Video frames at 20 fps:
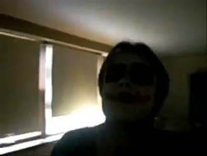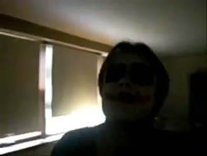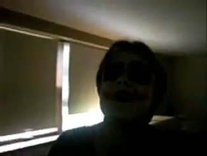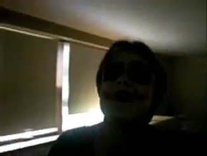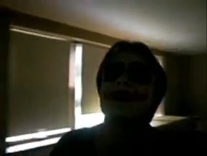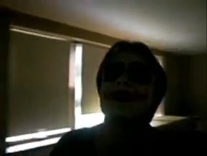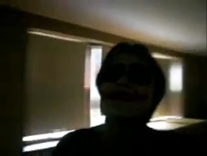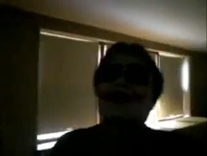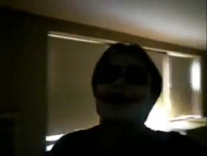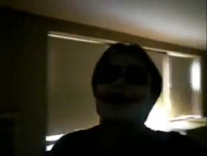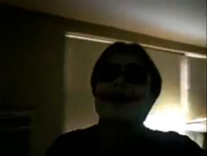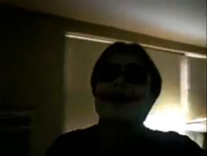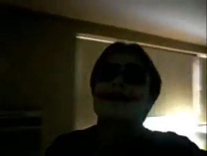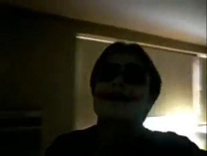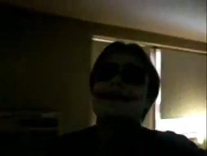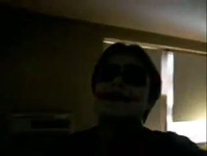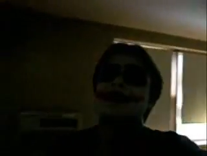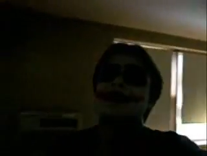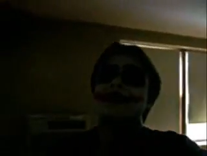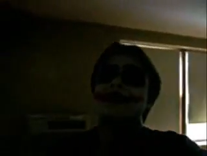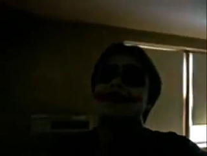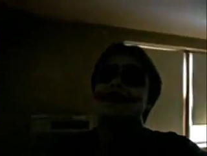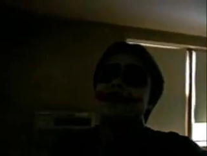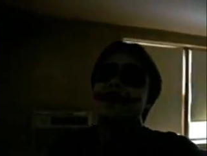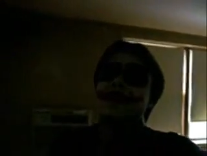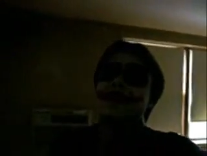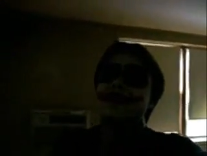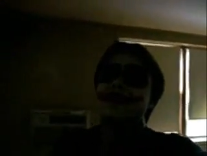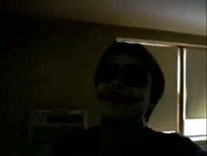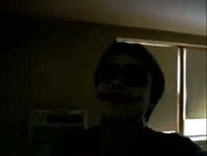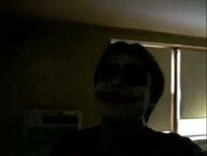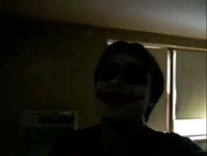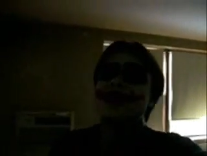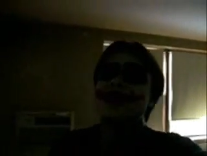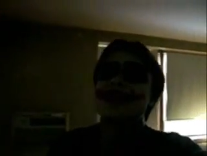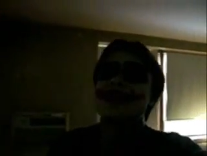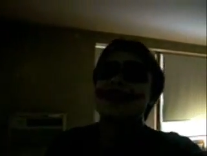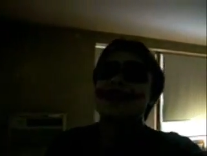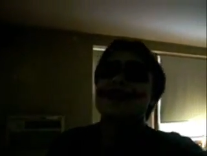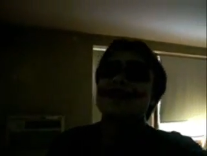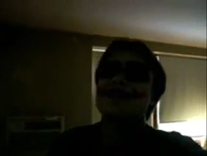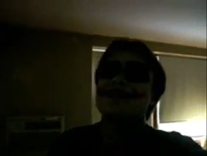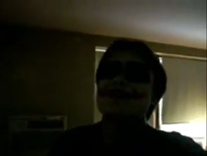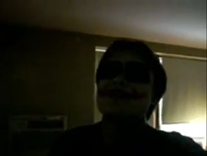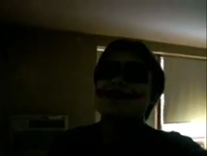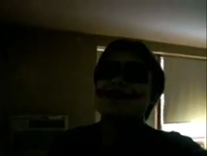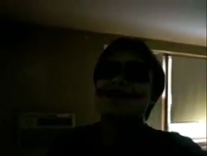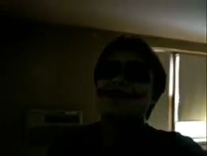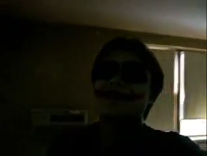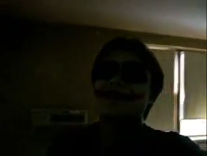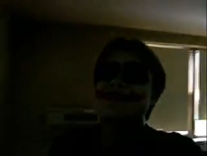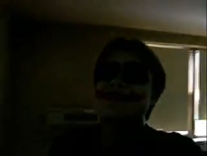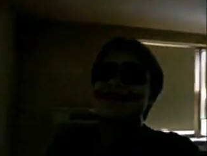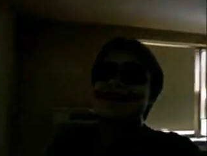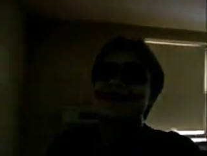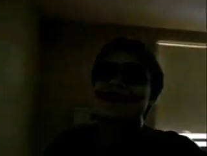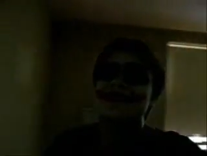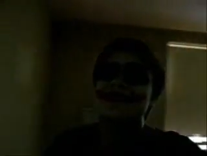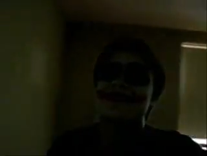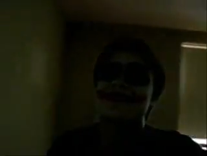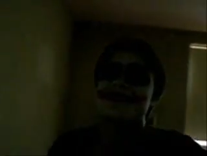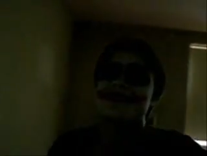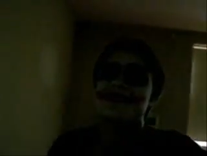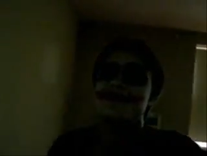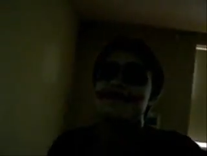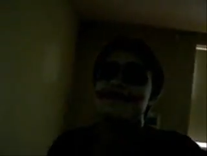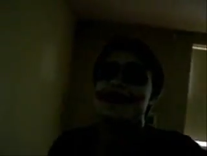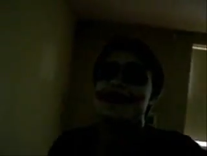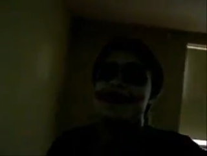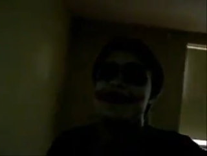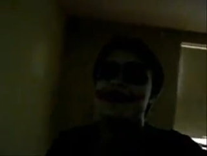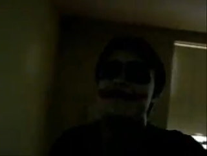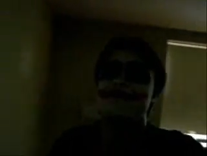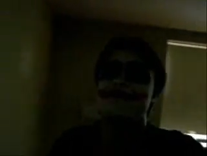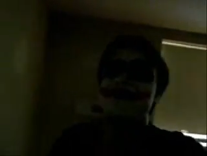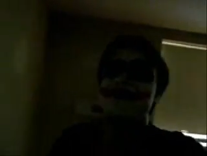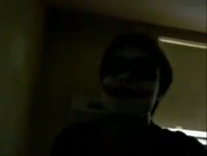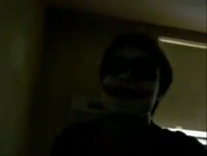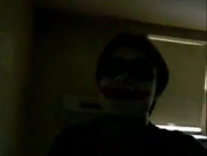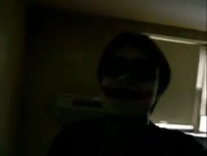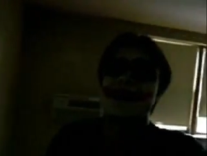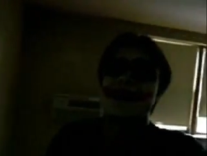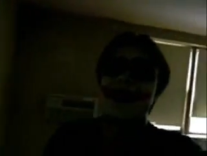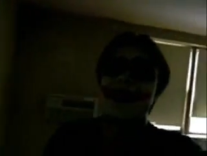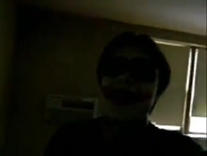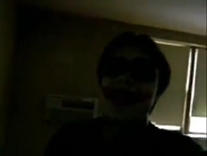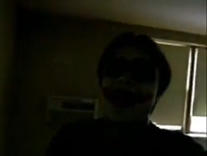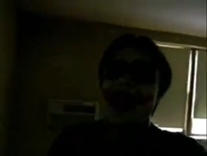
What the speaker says: [unreadable: no face in view]